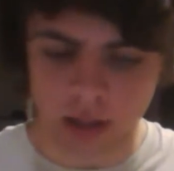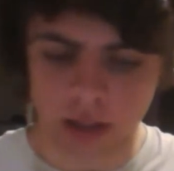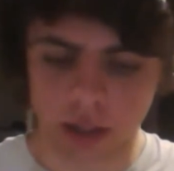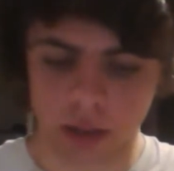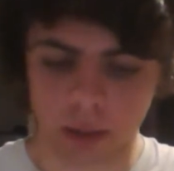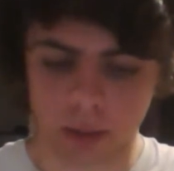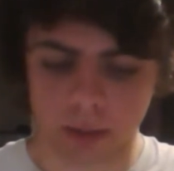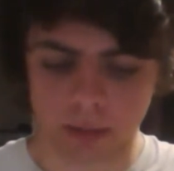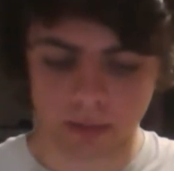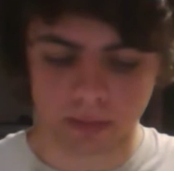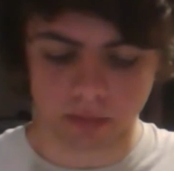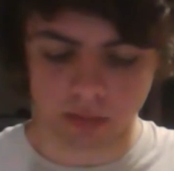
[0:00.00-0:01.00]
So,
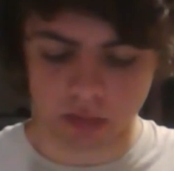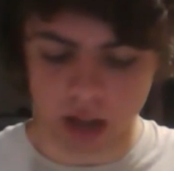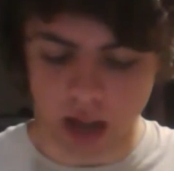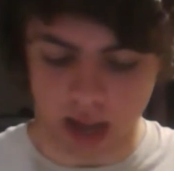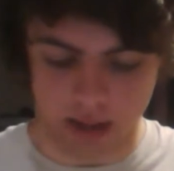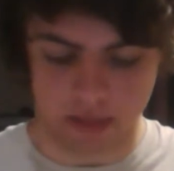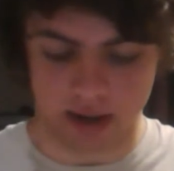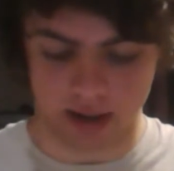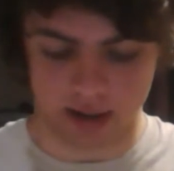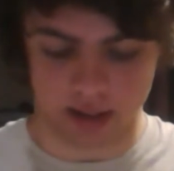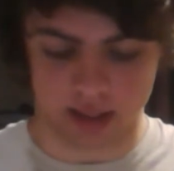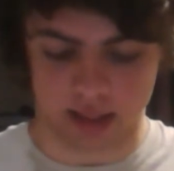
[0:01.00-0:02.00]
yeah, I
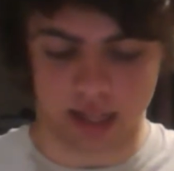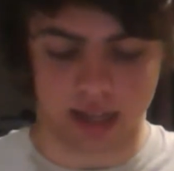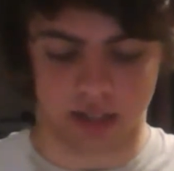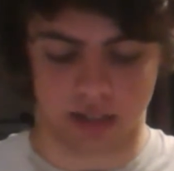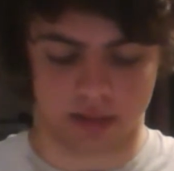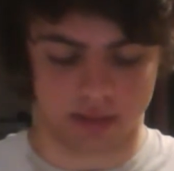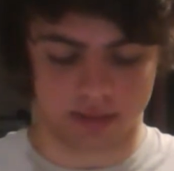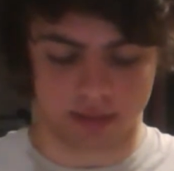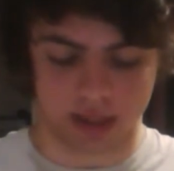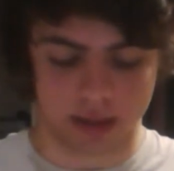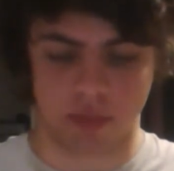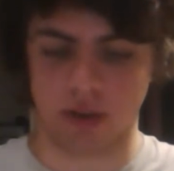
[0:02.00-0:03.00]
mean,
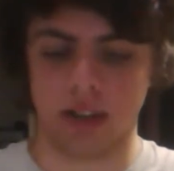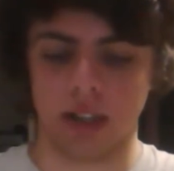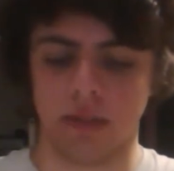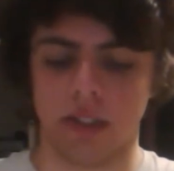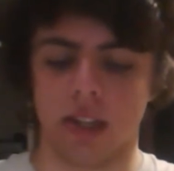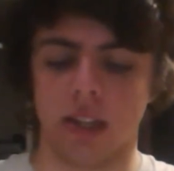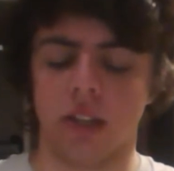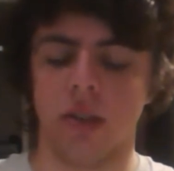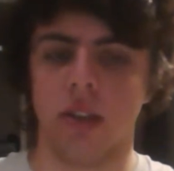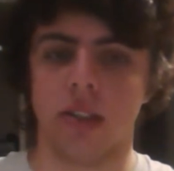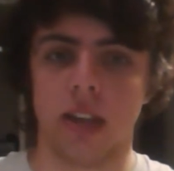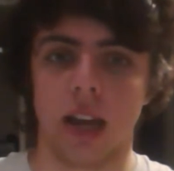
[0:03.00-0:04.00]
they're pretty devastating
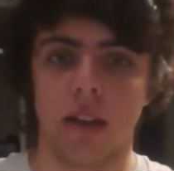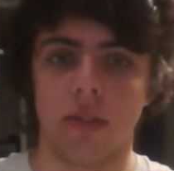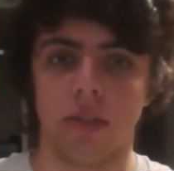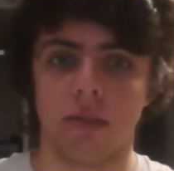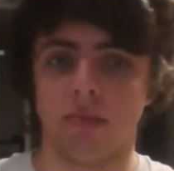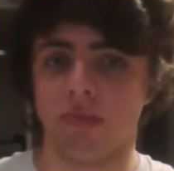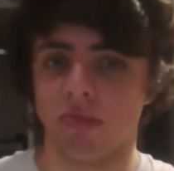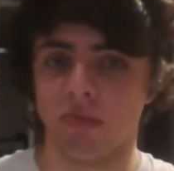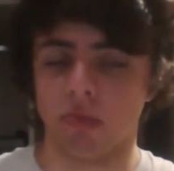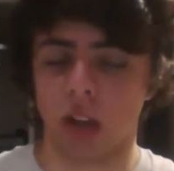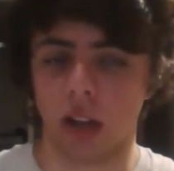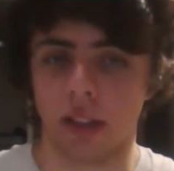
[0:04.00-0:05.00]
units to have,
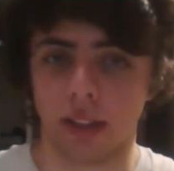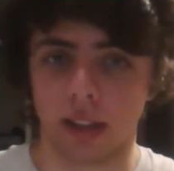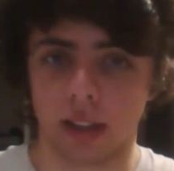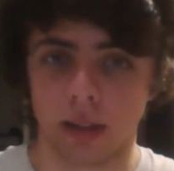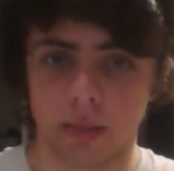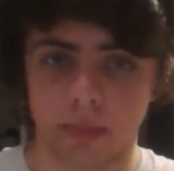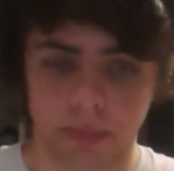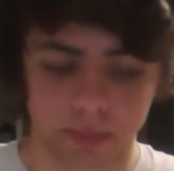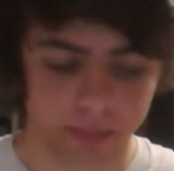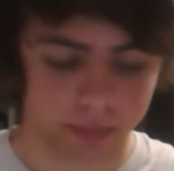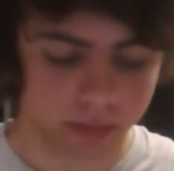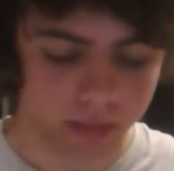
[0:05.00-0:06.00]
I think.
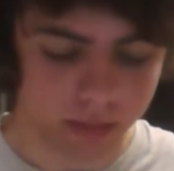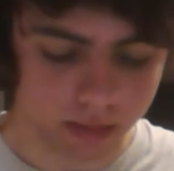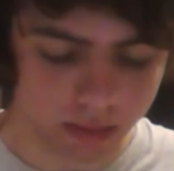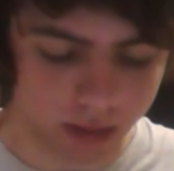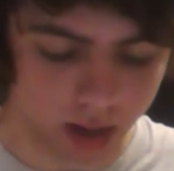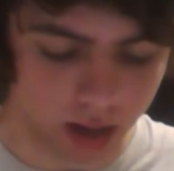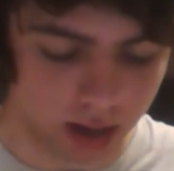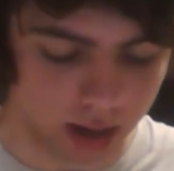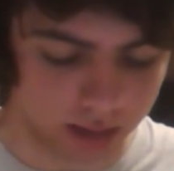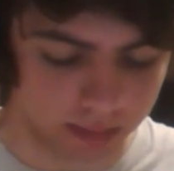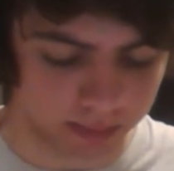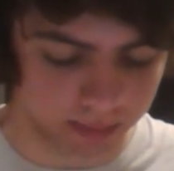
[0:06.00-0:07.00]

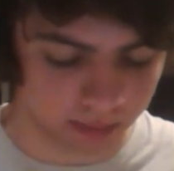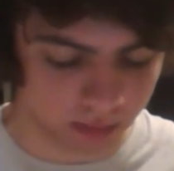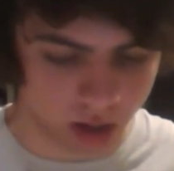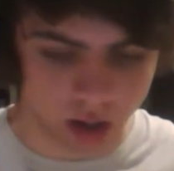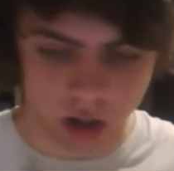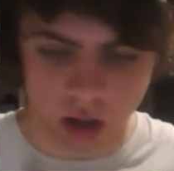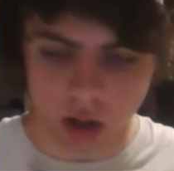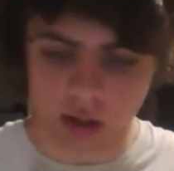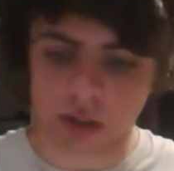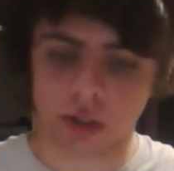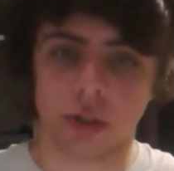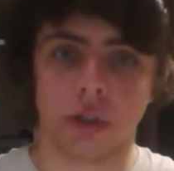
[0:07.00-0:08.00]
On
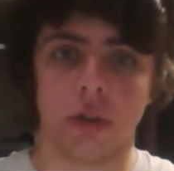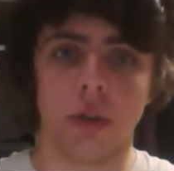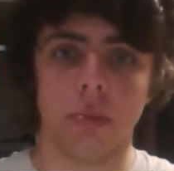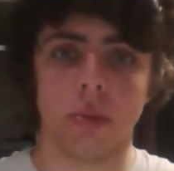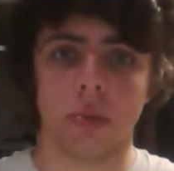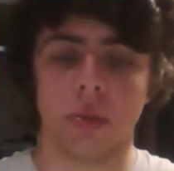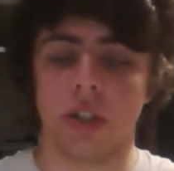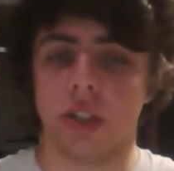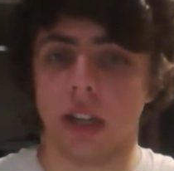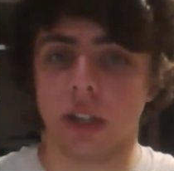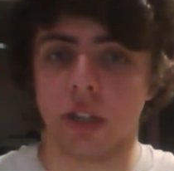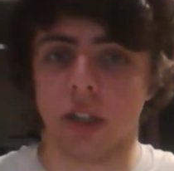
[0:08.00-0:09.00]
to troops, which
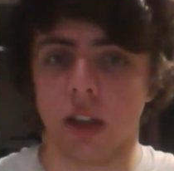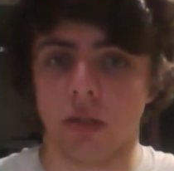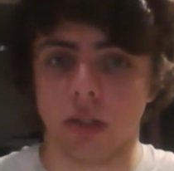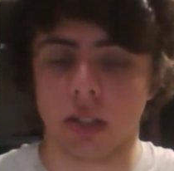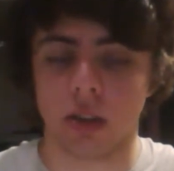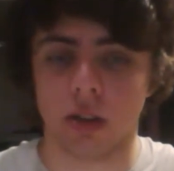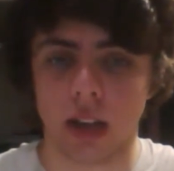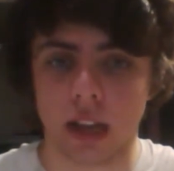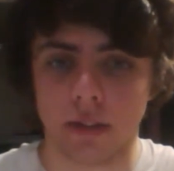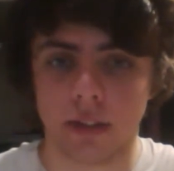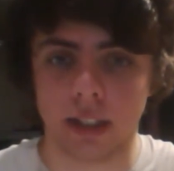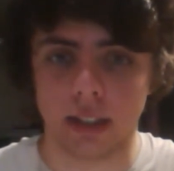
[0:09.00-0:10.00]
is actually the only slot
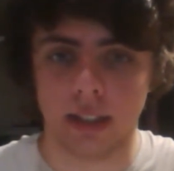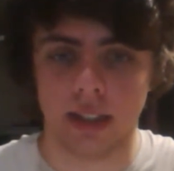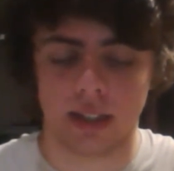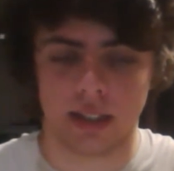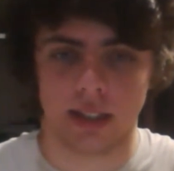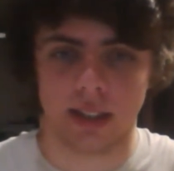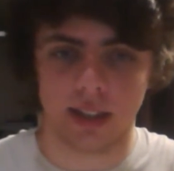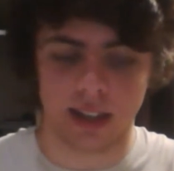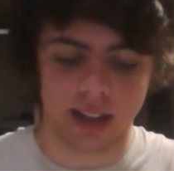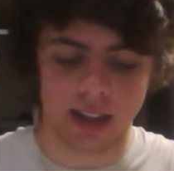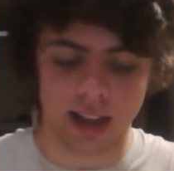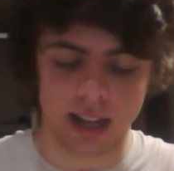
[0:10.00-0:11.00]
left in this
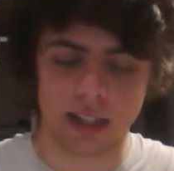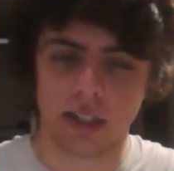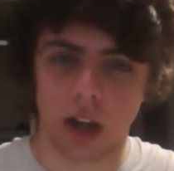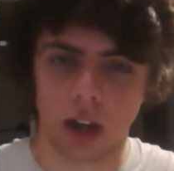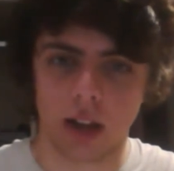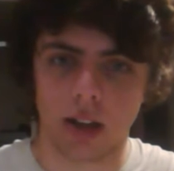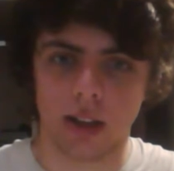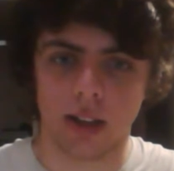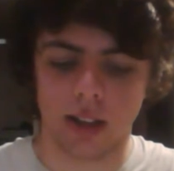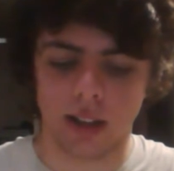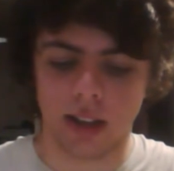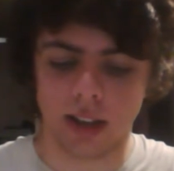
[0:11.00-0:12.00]
entire
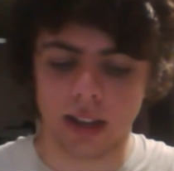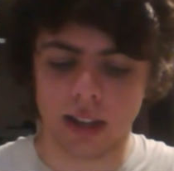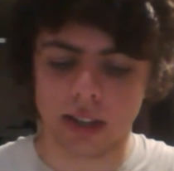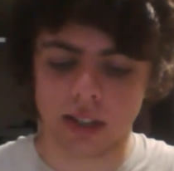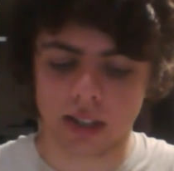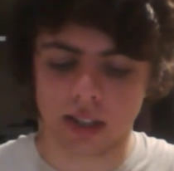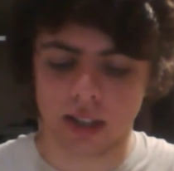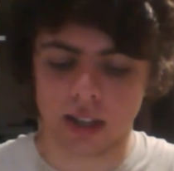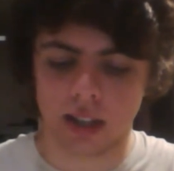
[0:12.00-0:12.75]
list.